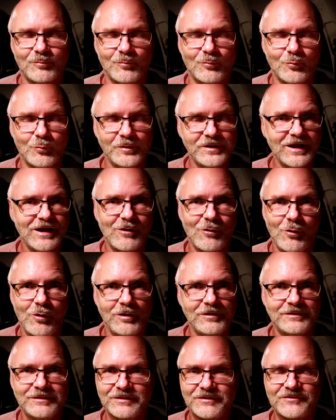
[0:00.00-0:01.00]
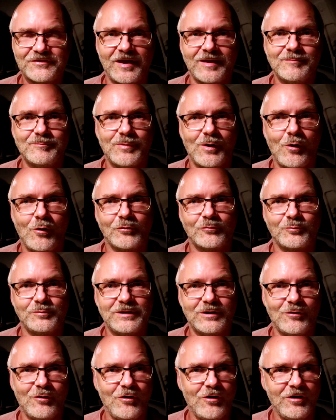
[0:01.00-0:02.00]
we are all in the same boat. We
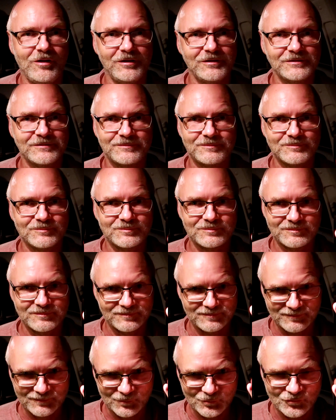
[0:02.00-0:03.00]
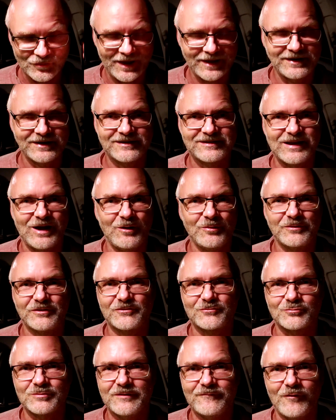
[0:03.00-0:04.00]
are all riding down
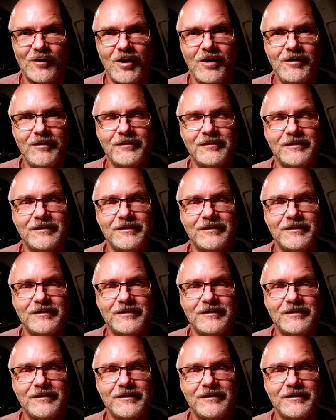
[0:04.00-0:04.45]
this river